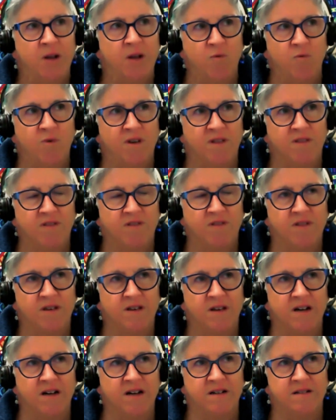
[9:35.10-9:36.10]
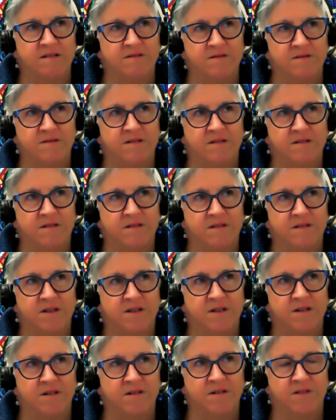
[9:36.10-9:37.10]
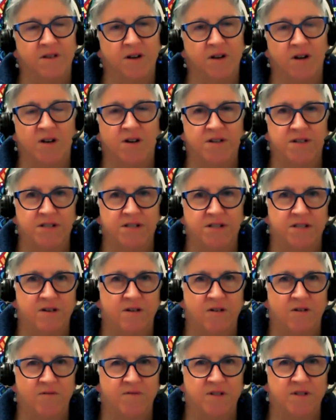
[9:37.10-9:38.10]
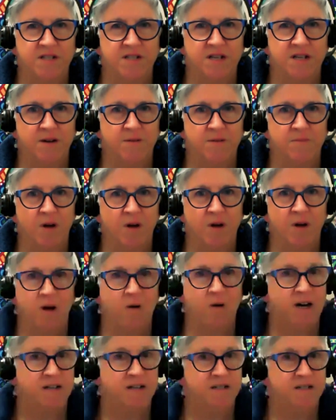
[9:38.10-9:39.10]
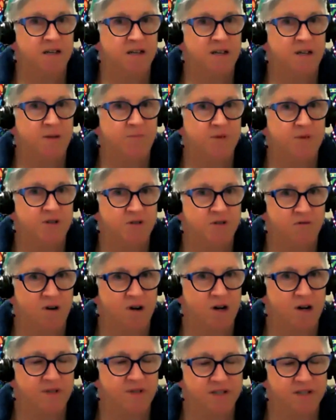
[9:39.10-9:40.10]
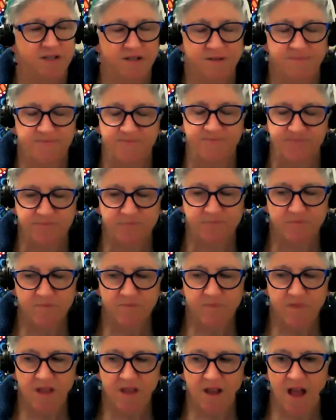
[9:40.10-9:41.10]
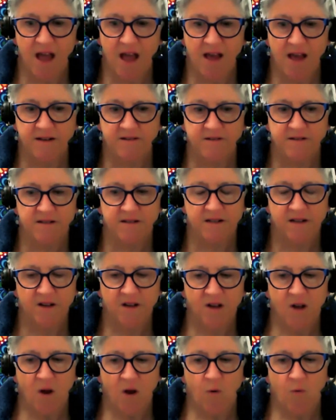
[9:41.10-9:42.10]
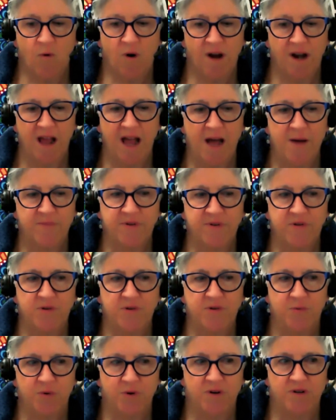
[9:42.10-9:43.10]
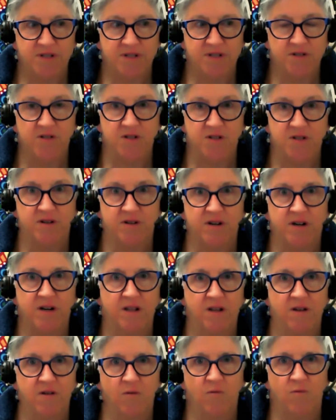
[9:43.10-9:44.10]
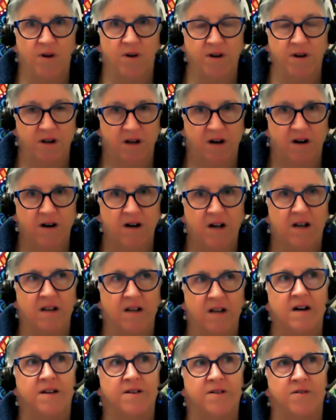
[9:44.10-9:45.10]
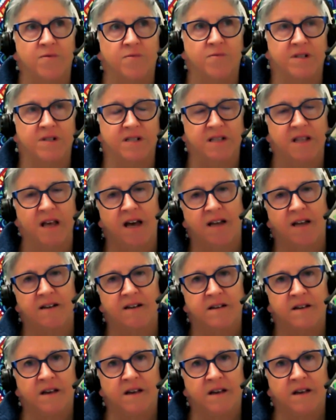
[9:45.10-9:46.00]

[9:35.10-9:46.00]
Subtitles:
with the loss of some ORT prescribers. And what happened was, and certainly what it highlighted, was that